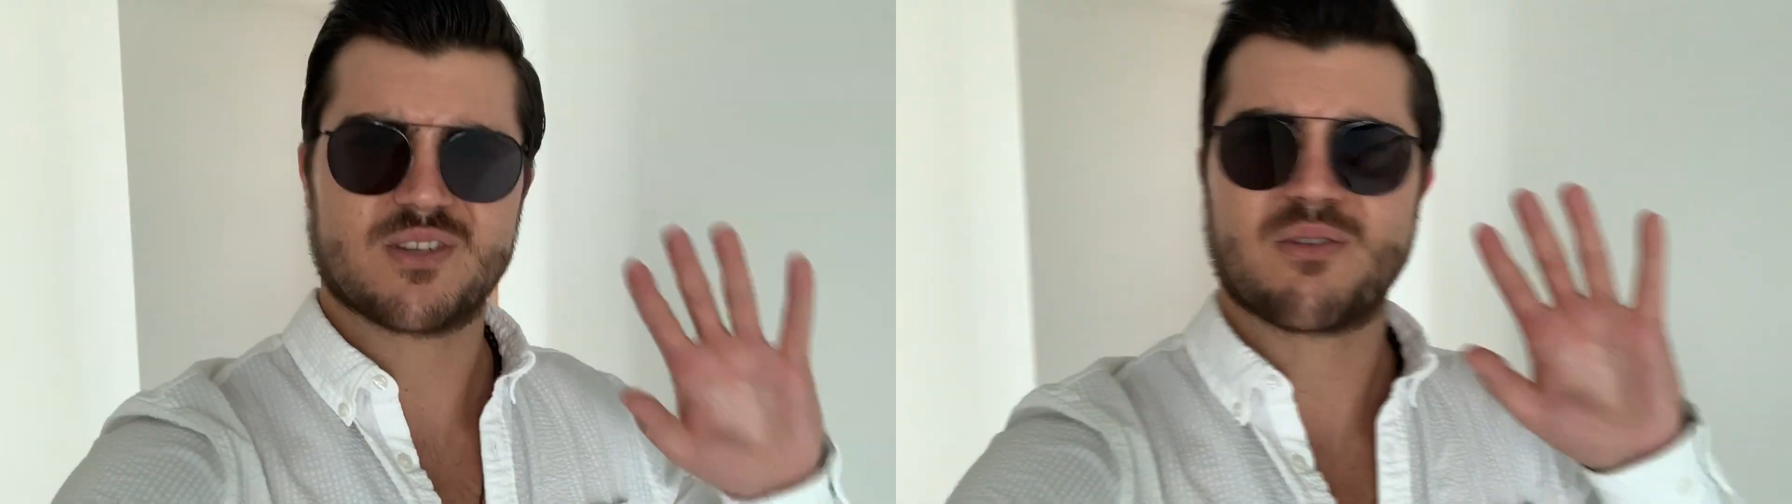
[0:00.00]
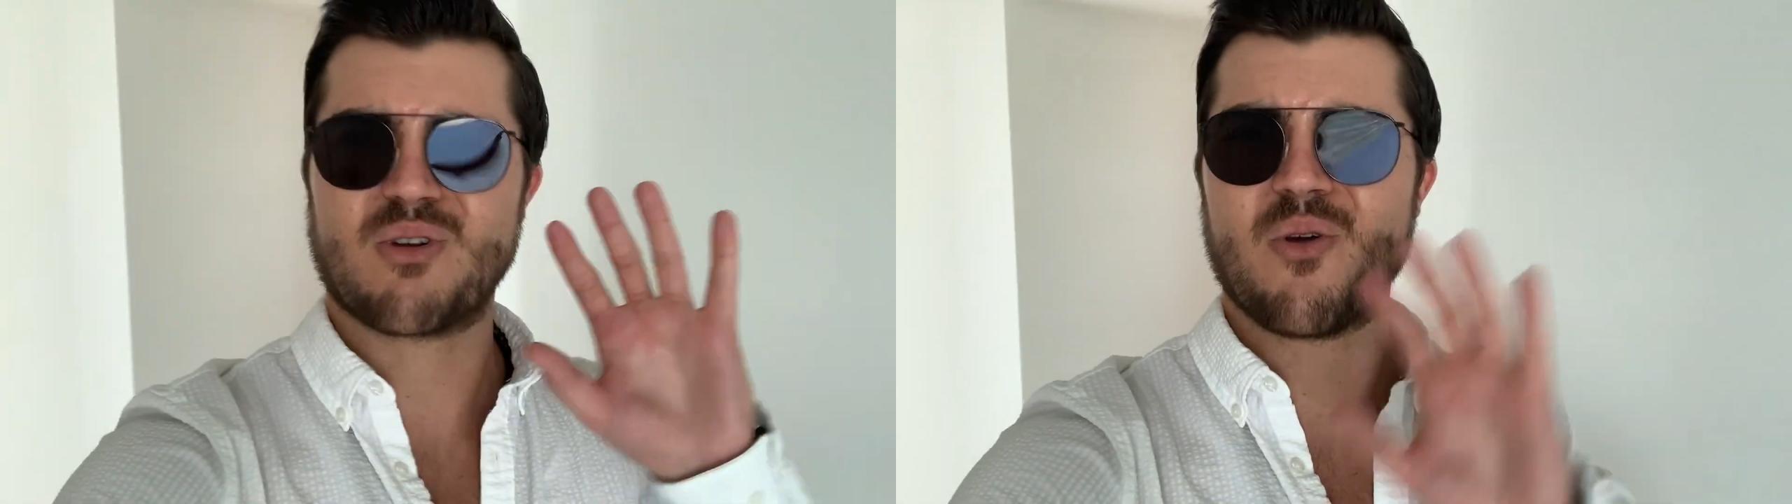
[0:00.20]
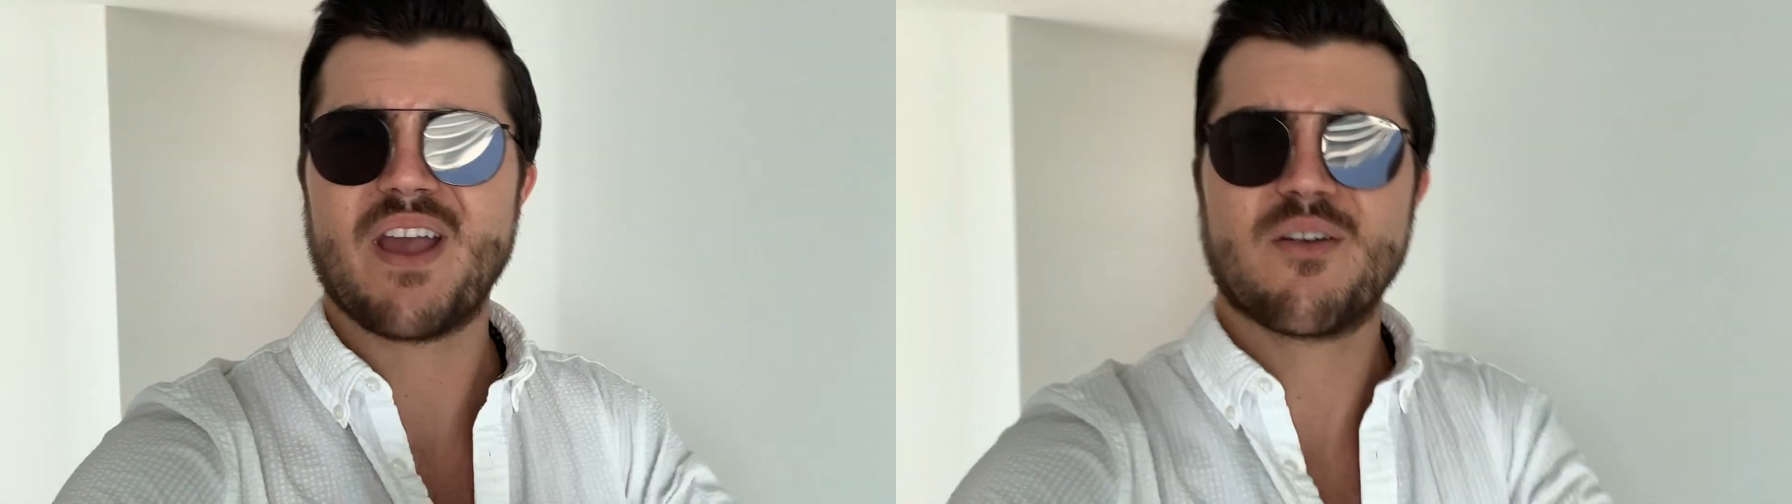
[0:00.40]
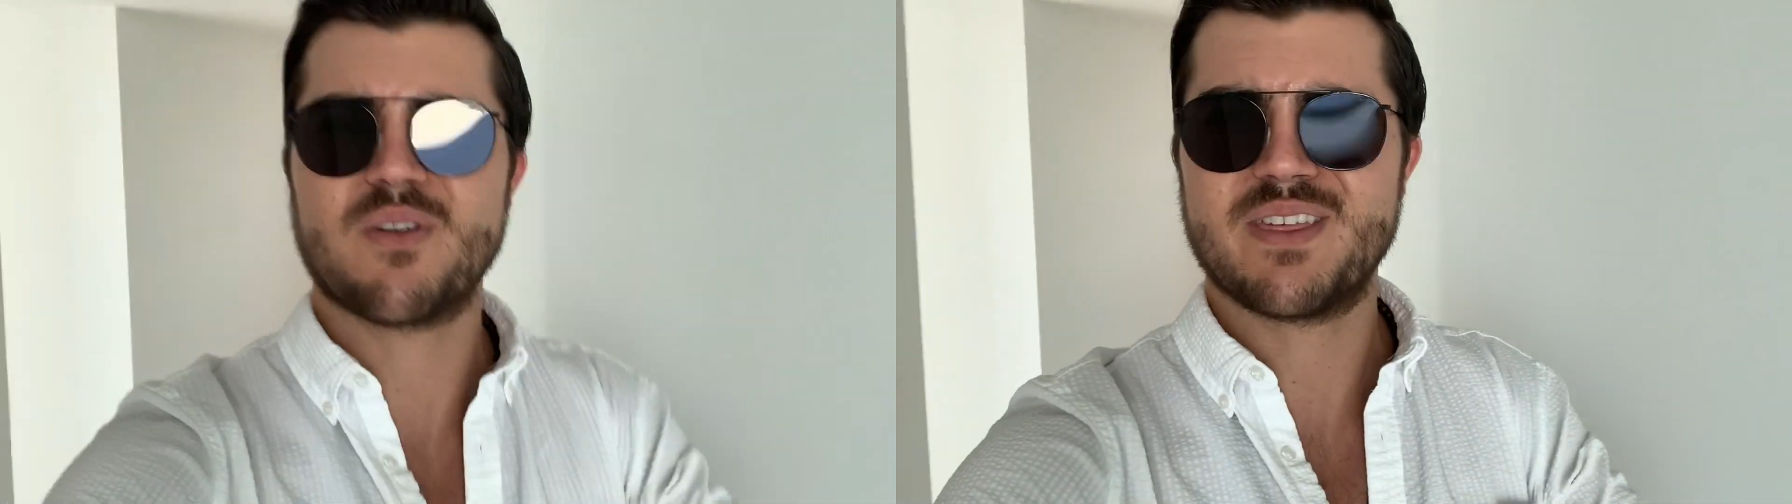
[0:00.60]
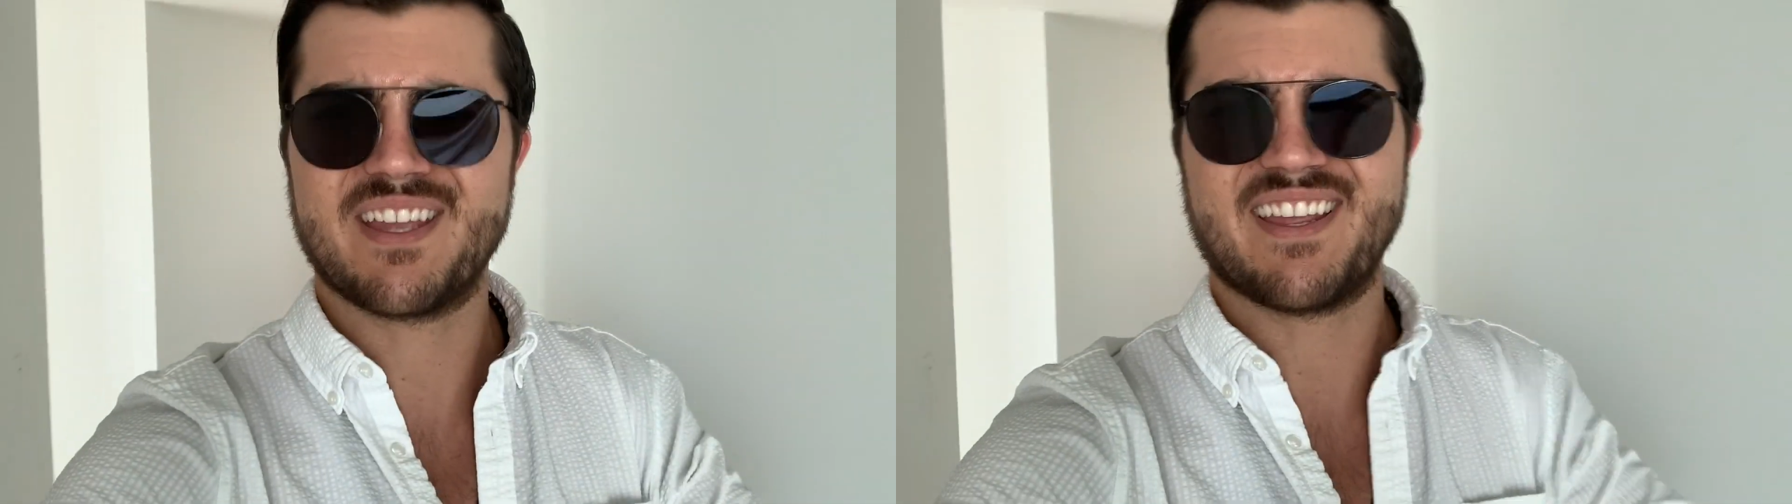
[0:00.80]
throw
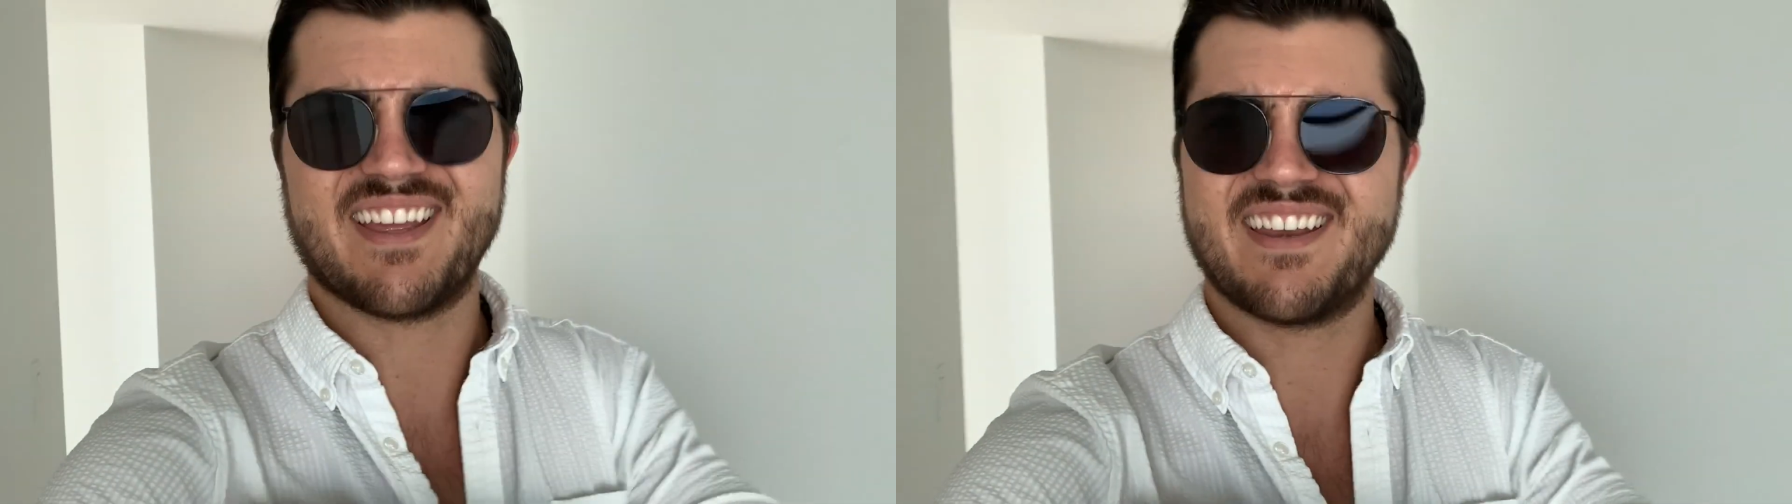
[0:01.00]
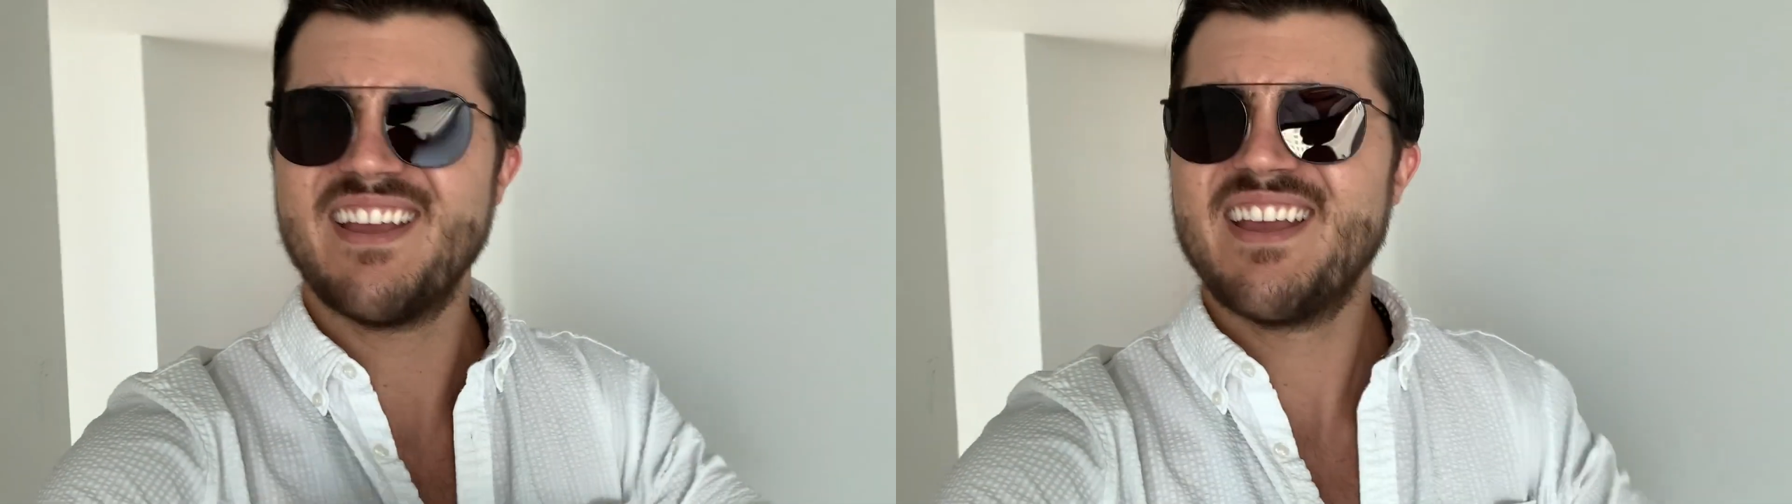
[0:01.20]
everything in,